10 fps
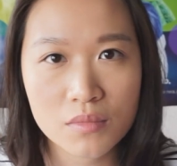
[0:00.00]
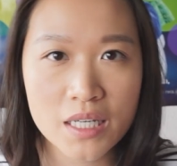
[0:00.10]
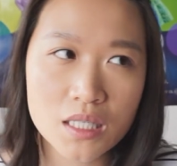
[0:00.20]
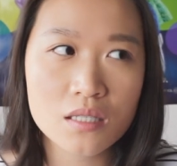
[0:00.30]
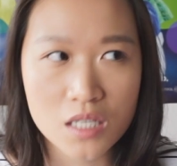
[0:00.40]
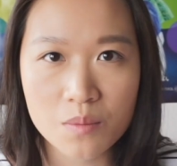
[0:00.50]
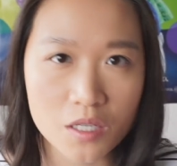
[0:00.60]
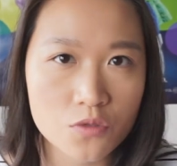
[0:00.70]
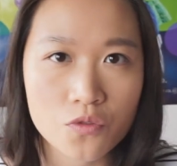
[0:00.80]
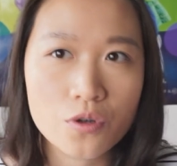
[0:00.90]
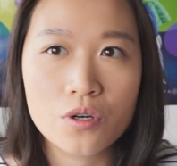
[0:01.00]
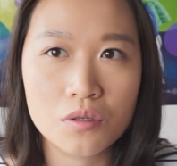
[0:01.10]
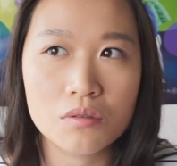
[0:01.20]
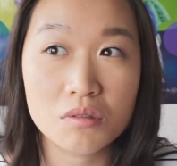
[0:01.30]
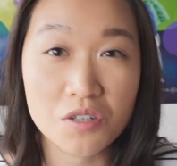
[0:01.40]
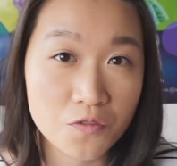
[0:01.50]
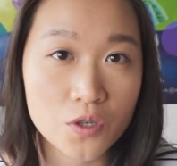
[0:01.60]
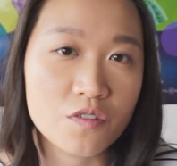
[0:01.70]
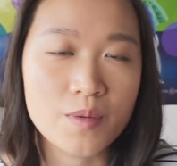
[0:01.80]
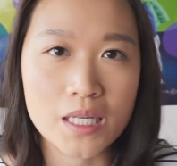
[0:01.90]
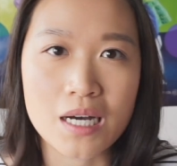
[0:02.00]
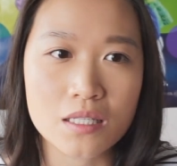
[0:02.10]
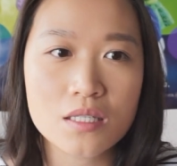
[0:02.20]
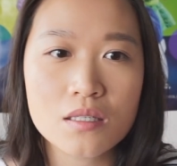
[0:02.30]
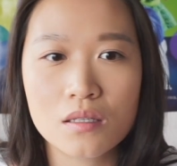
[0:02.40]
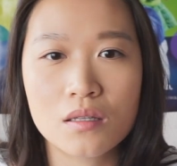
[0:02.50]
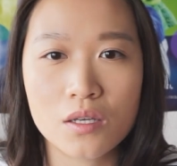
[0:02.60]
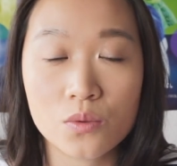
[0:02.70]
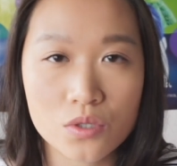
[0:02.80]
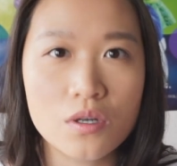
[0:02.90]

I say teammates for a few of my classes, and it was so